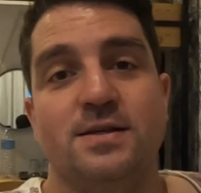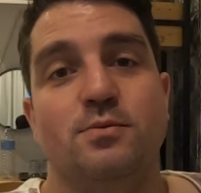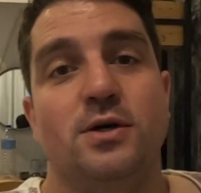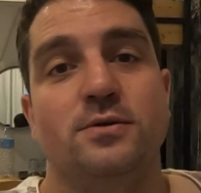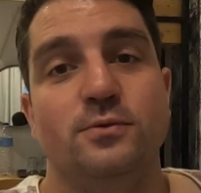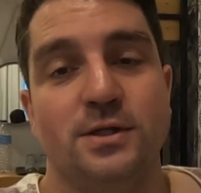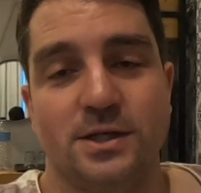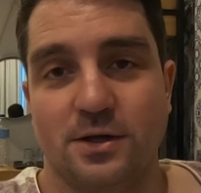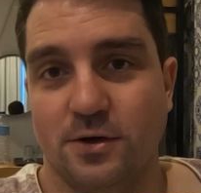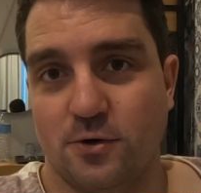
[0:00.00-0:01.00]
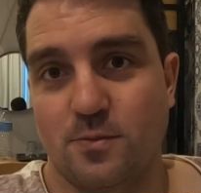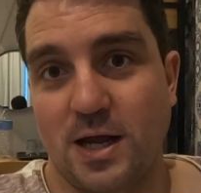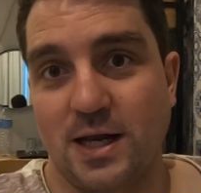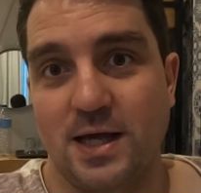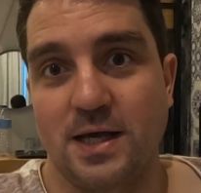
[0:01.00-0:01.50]
but we're going to go
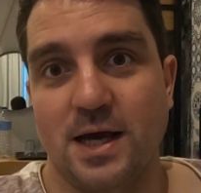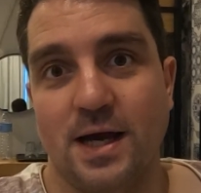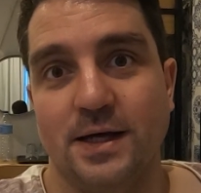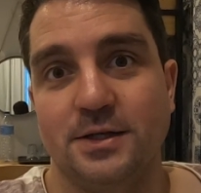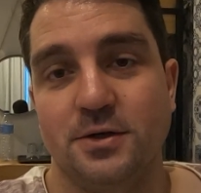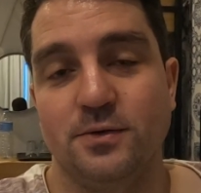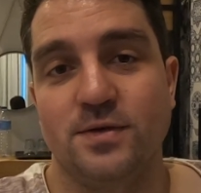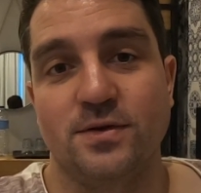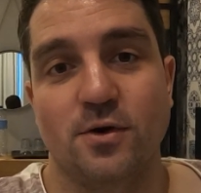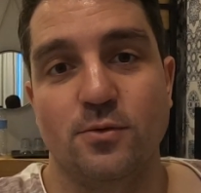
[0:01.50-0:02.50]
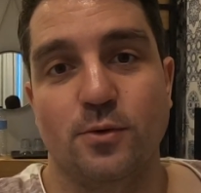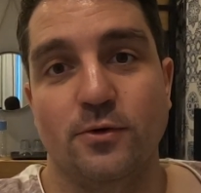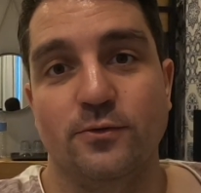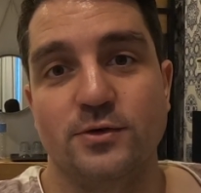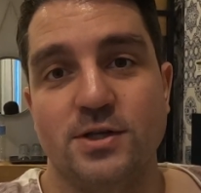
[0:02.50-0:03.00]
mainly and use this GoPro
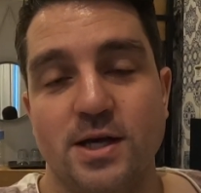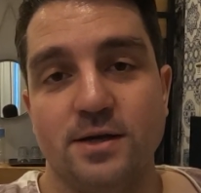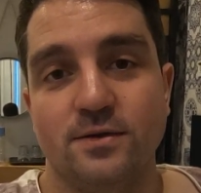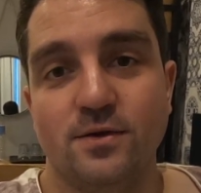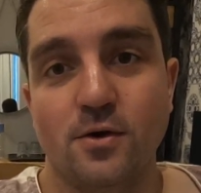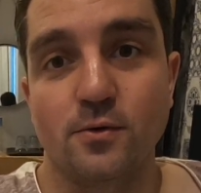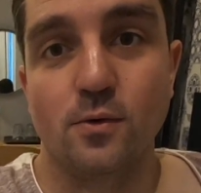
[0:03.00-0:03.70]
for today. So